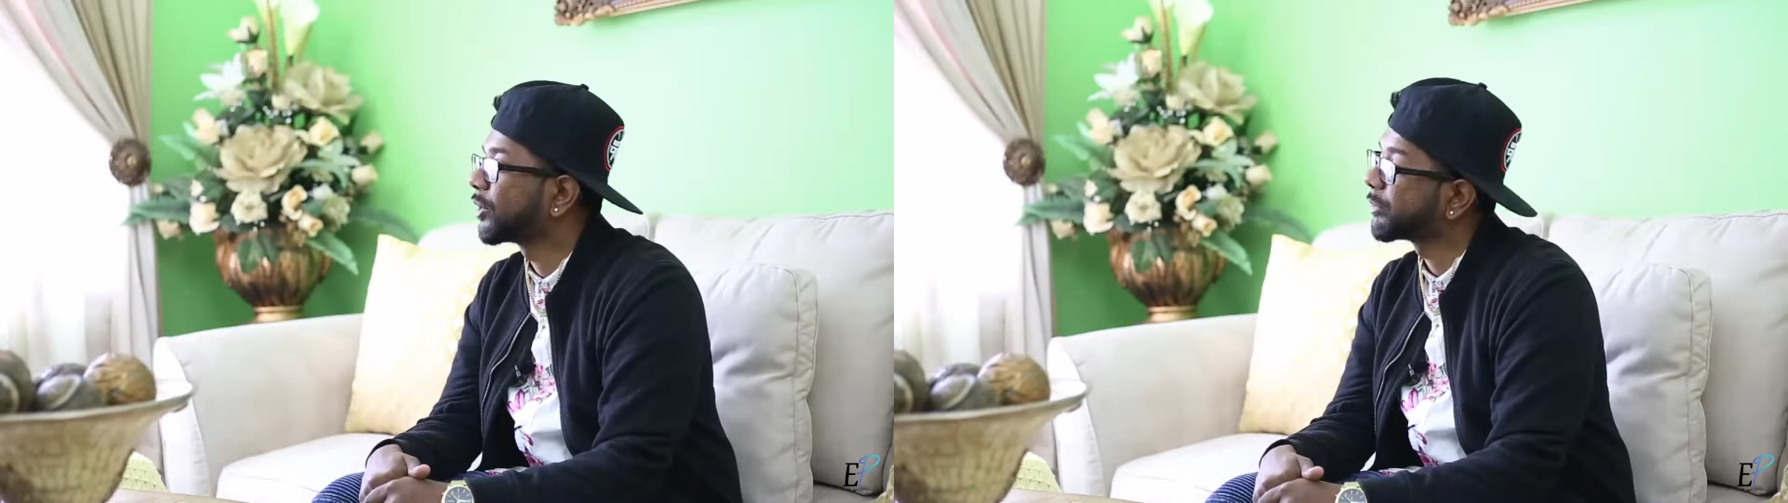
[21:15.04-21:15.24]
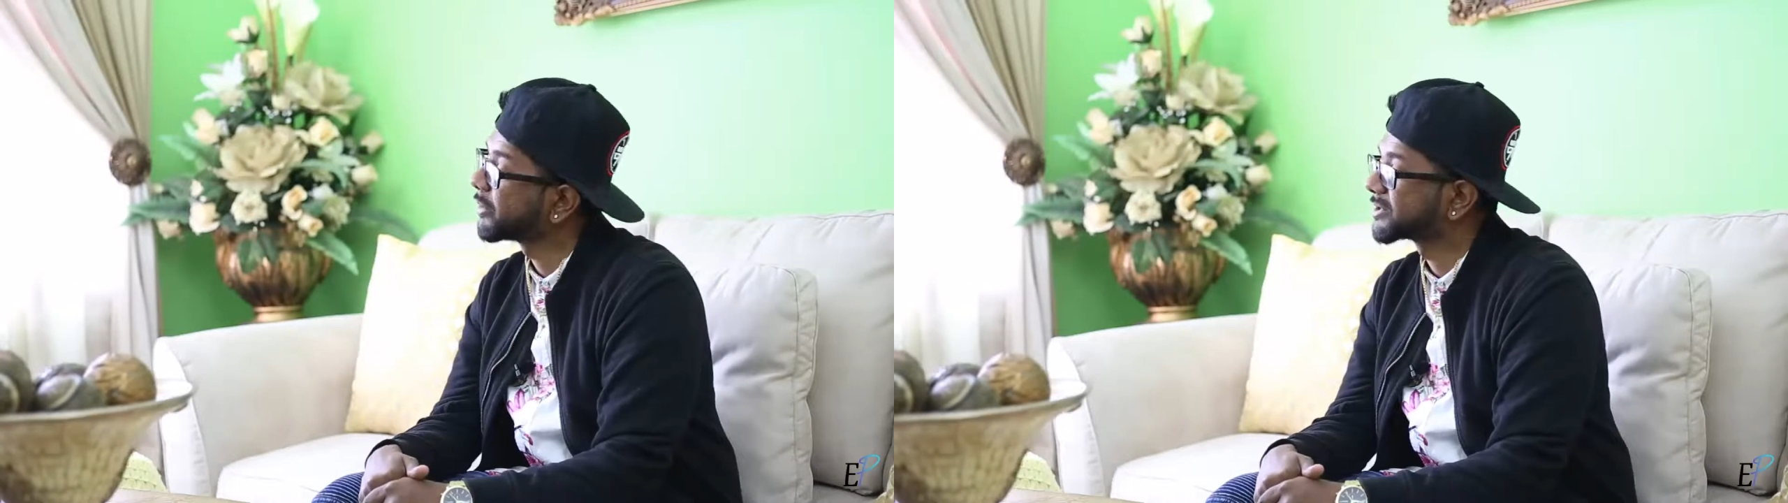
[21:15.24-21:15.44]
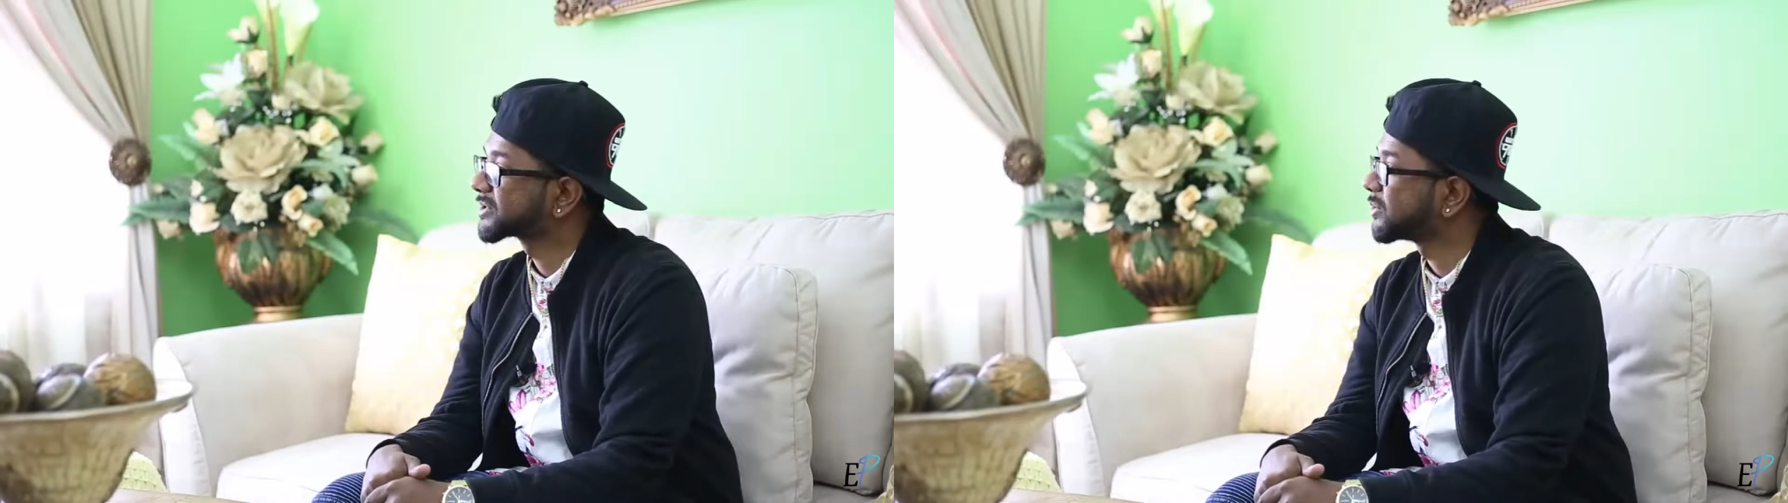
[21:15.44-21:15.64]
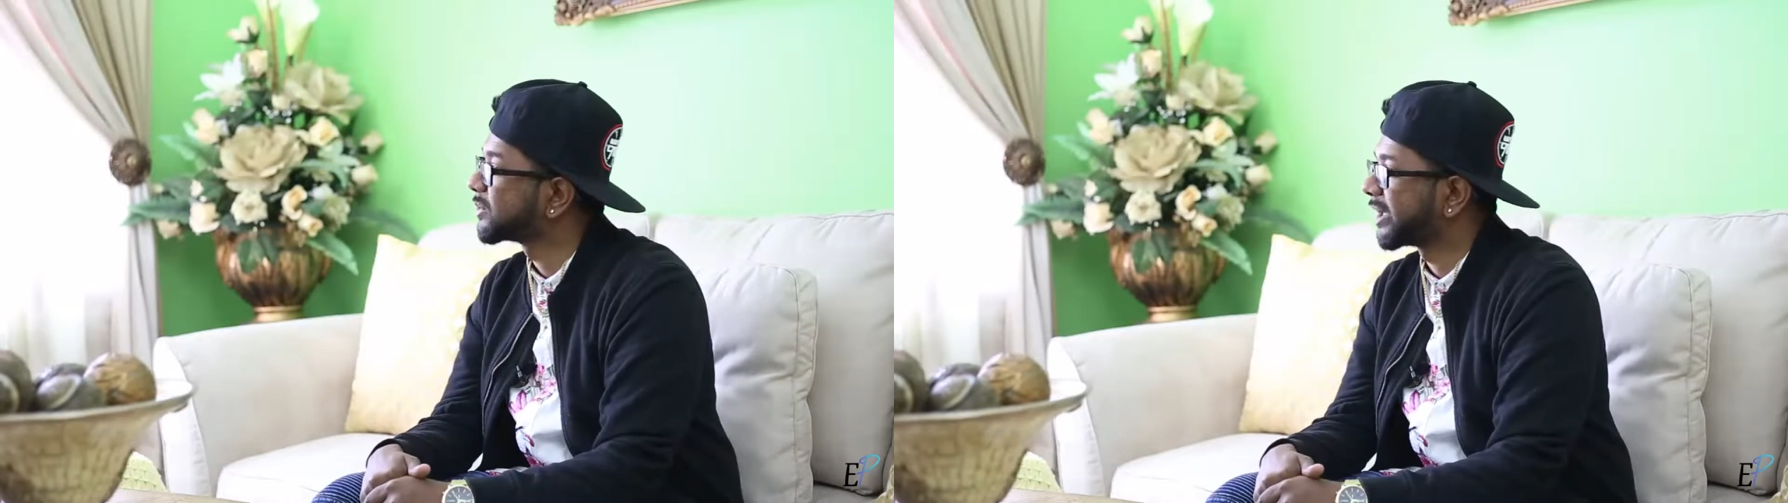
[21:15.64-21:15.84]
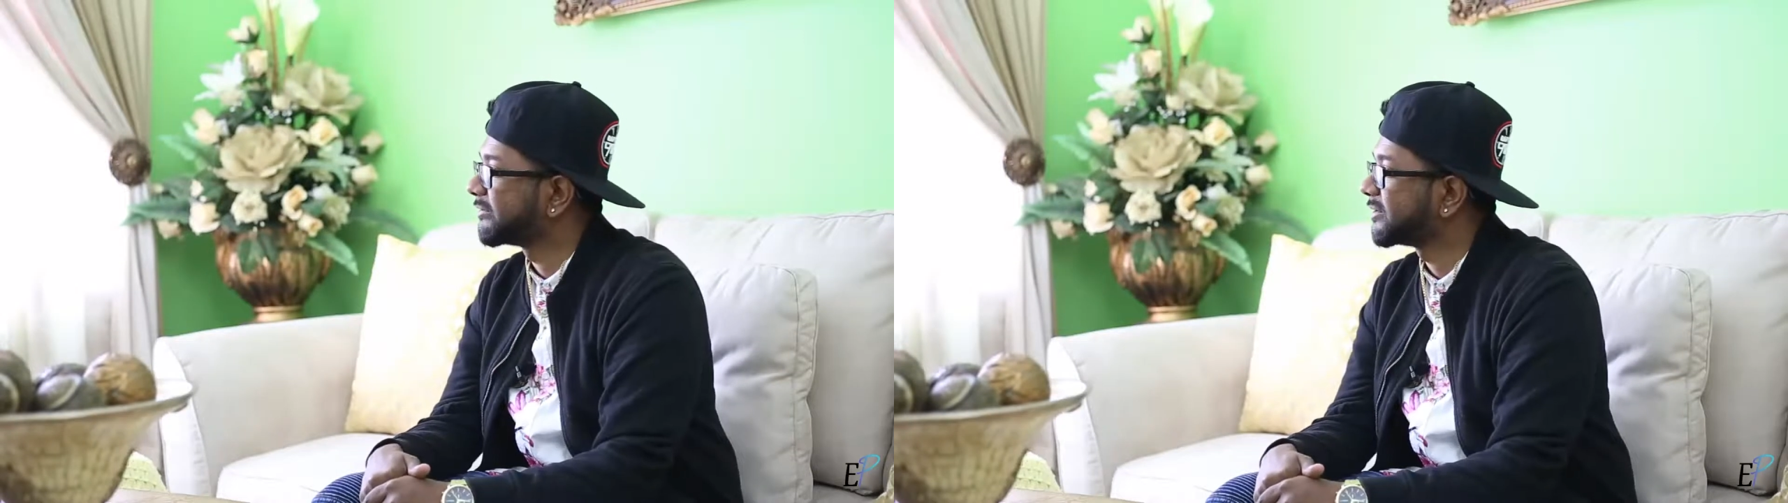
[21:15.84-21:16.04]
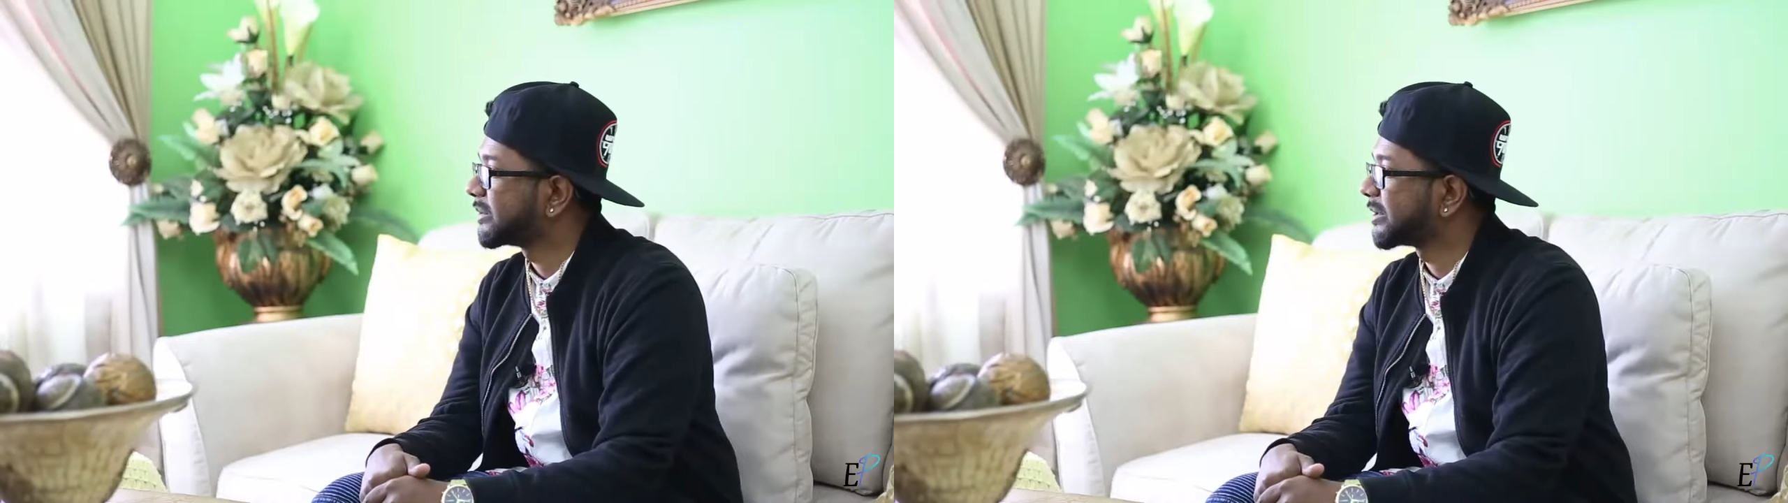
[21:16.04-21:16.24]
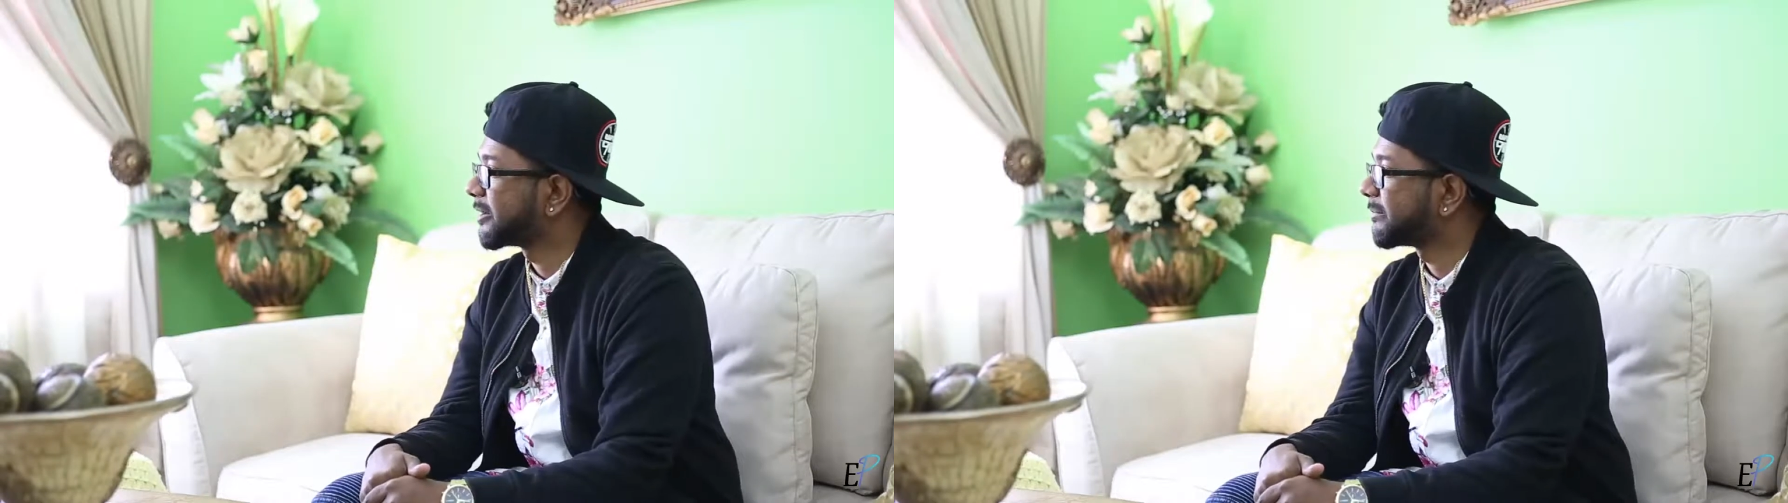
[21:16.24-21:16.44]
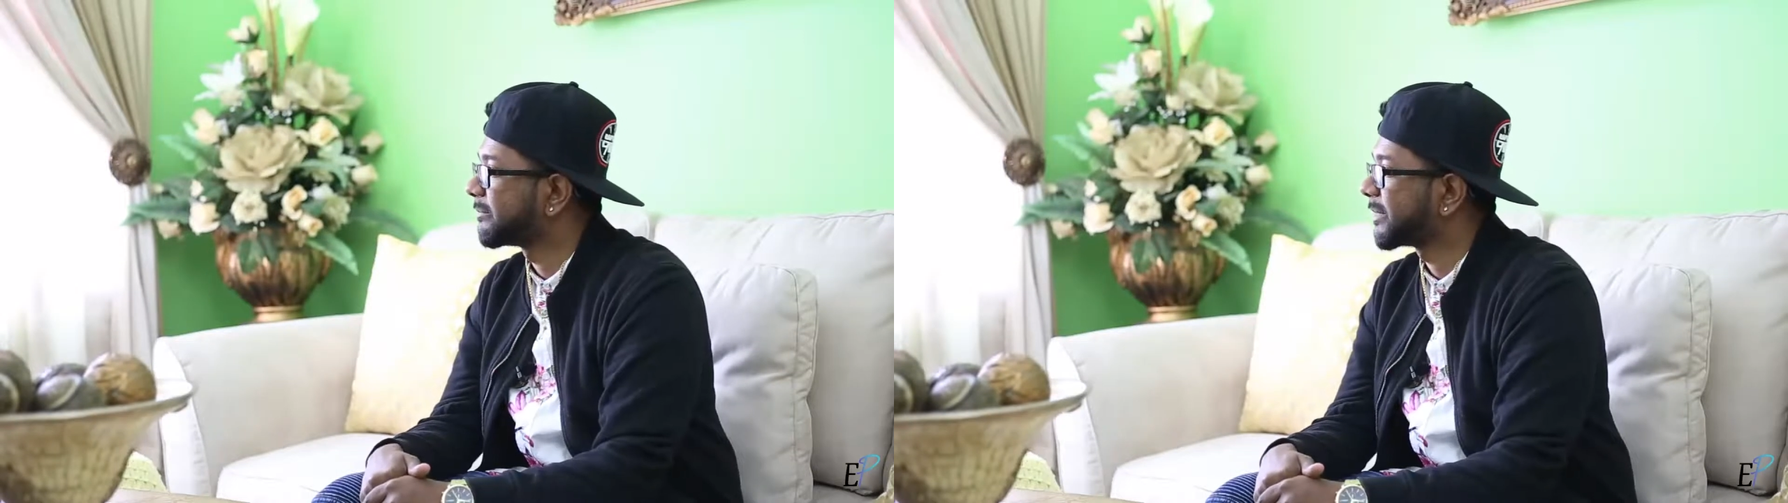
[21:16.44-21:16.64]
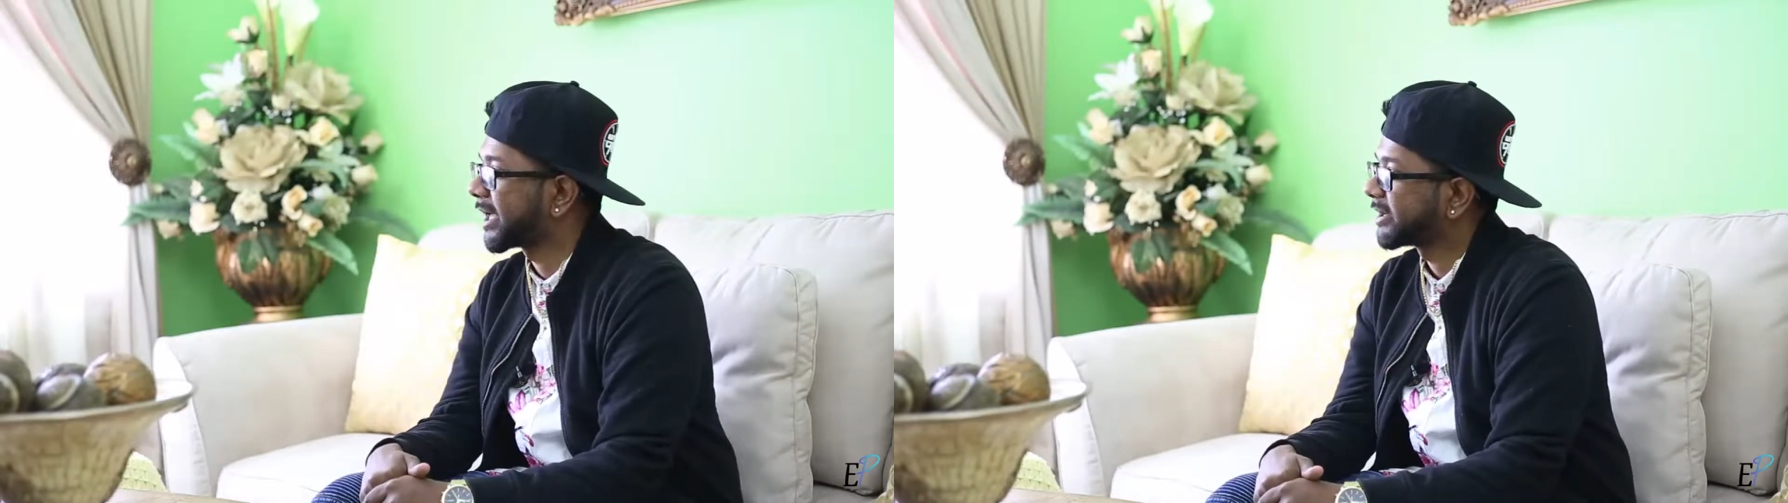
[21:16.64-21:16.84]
about with school? Have you had